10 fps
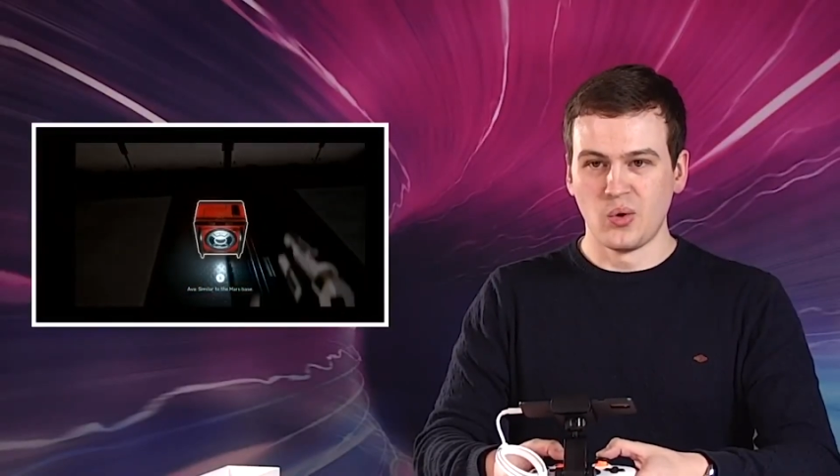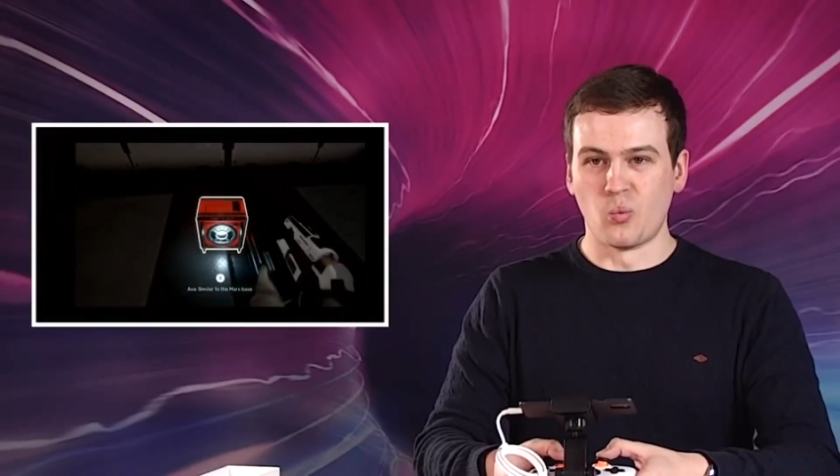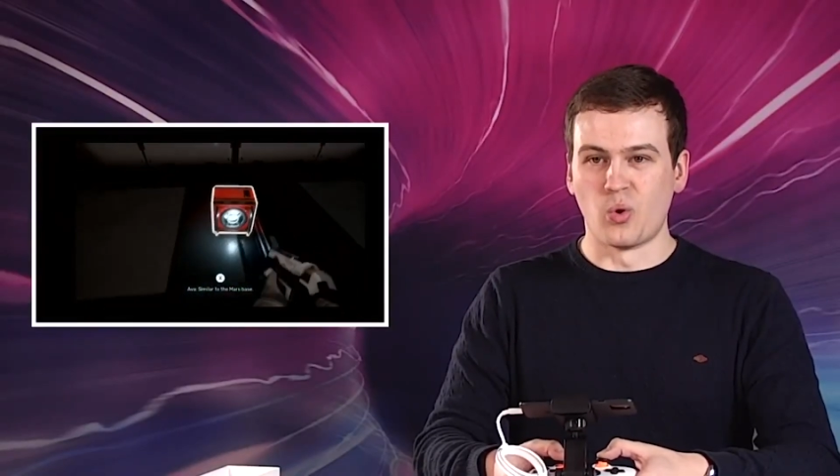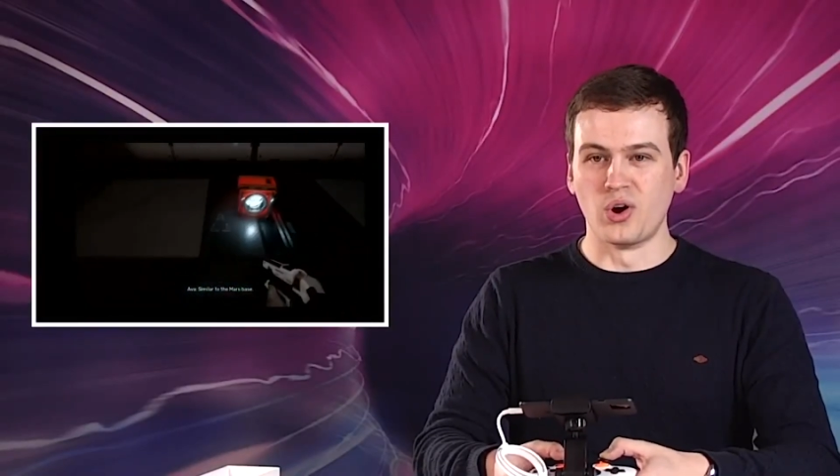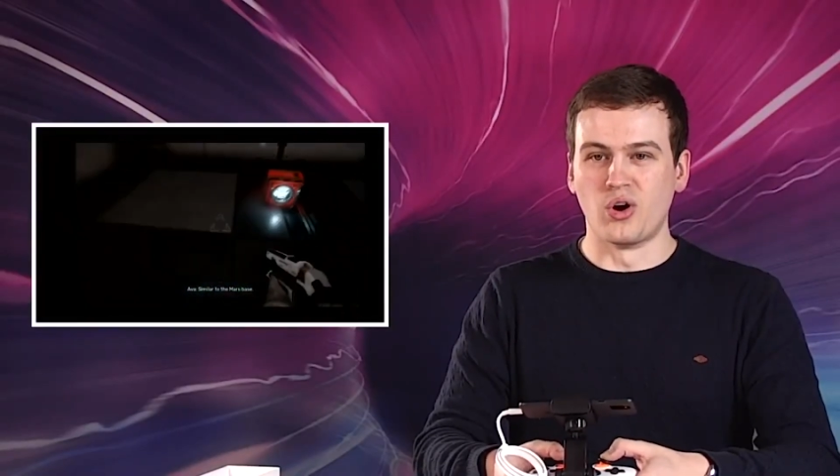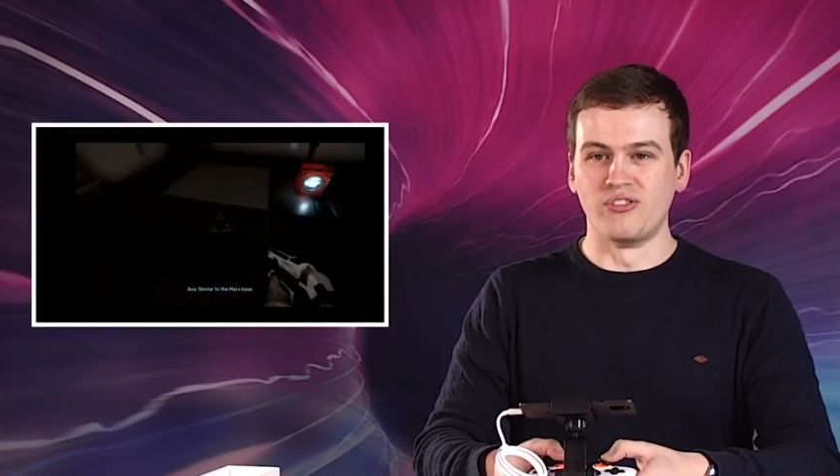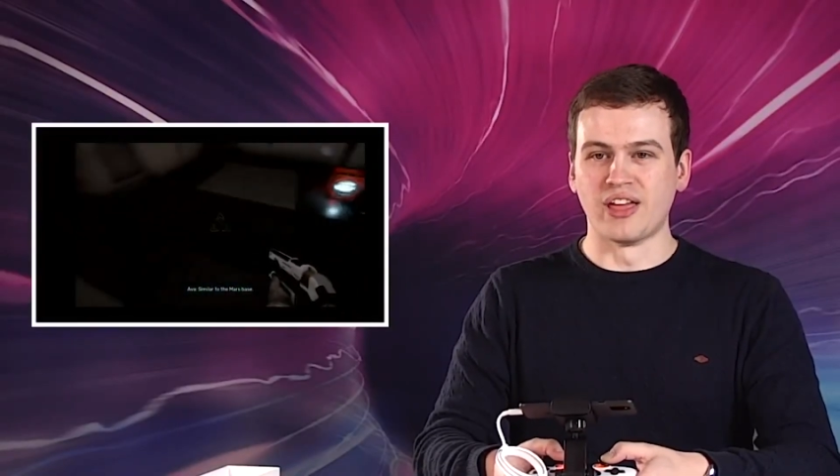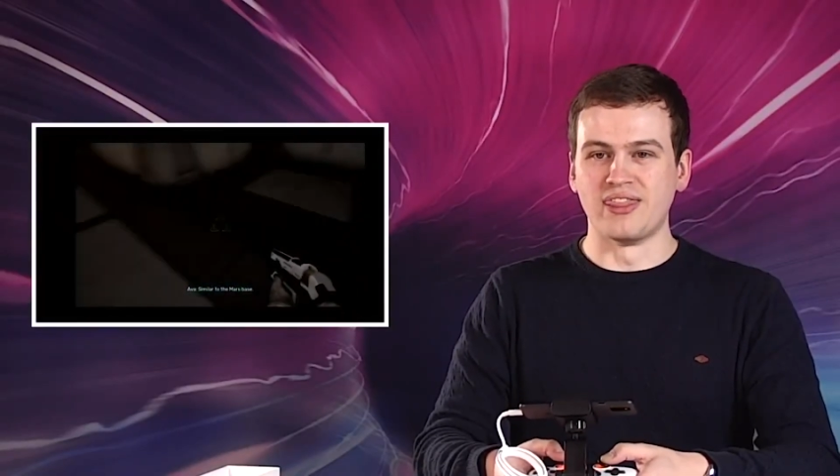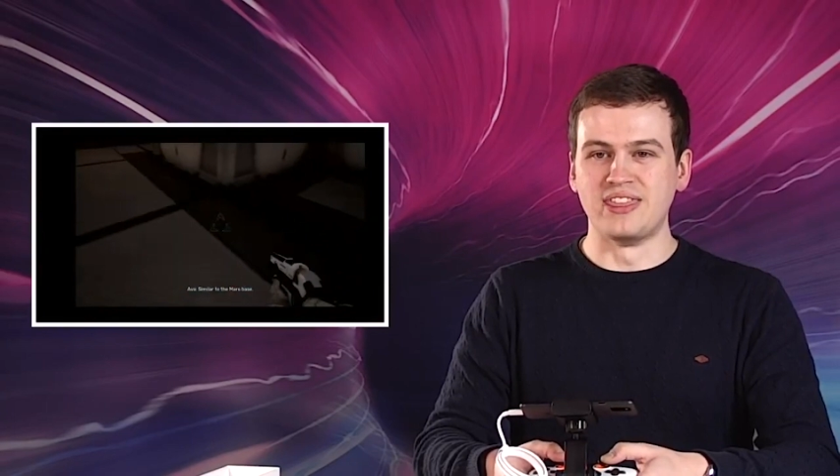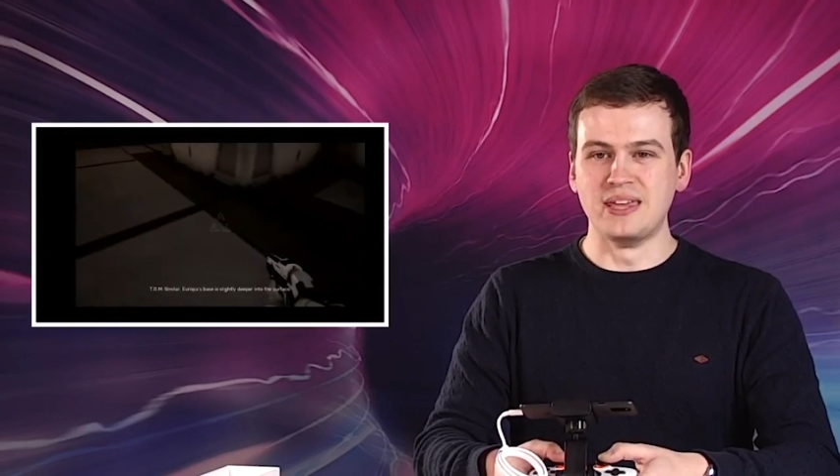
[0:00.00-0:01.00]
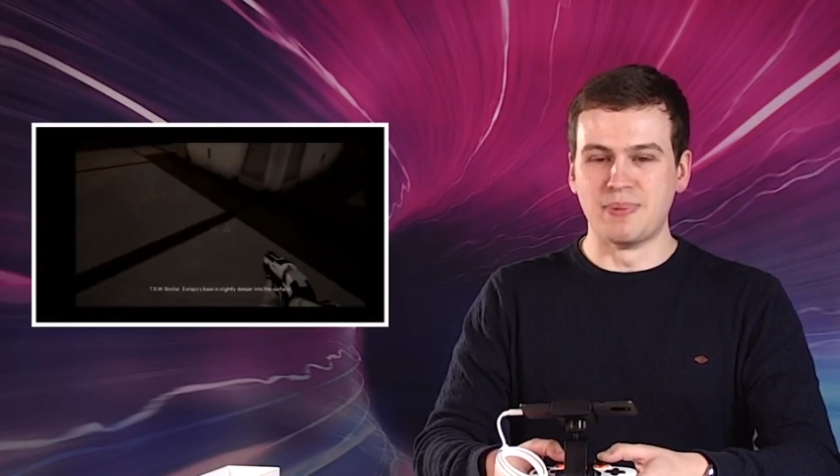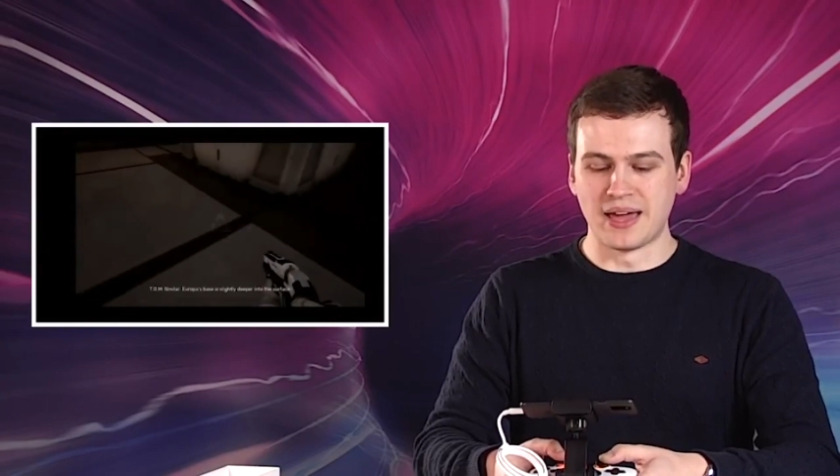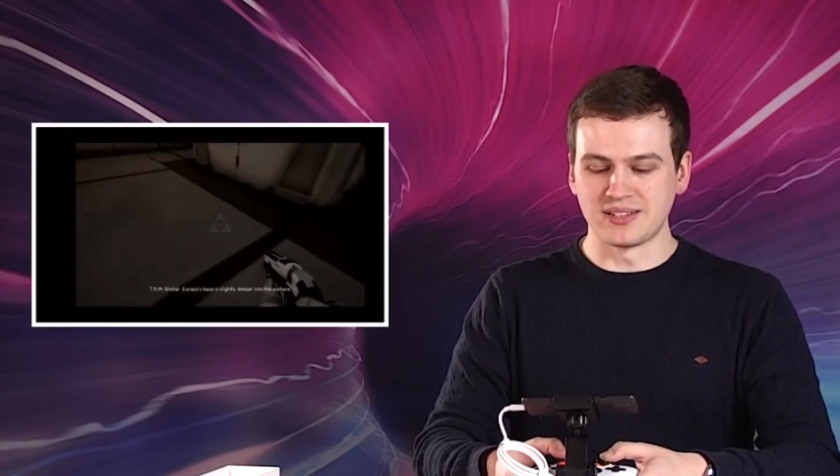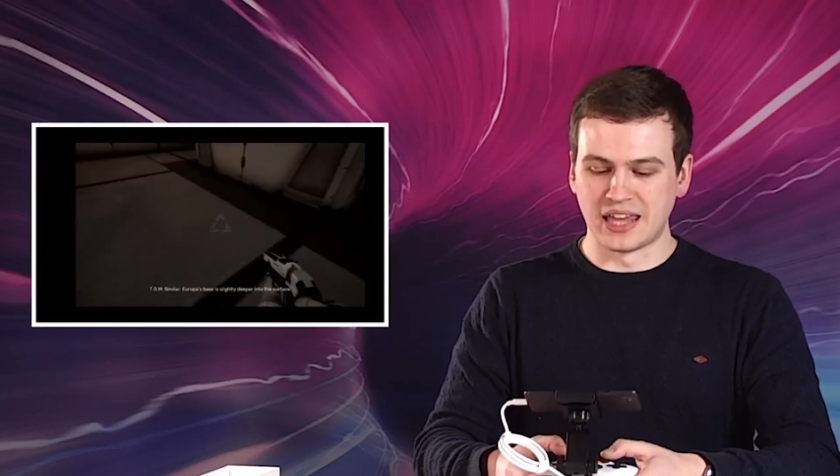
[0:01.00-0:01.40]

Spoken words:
one of the best